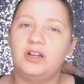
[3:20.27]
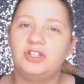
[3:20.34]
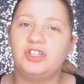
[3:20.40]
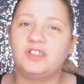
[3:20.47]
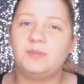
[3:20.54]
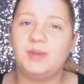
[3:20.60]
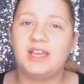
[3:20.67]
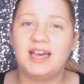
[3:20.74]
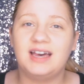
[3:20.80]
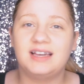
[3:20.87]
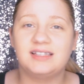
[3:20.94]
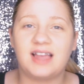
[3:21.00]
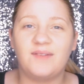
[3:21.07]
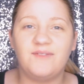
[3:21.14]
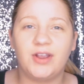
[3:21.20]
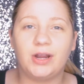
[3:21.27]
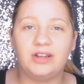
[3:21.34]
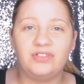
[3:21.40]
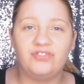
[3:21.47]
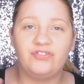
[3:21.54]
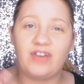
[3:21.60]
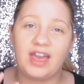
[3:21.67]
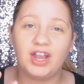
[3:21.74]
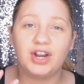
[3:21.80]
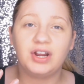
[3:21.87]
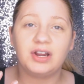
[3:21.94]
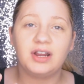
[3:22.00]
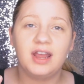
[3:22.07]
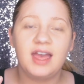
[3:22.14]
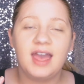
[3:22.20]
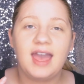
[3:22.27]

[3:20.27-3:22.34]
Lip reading: just because I'm very fair.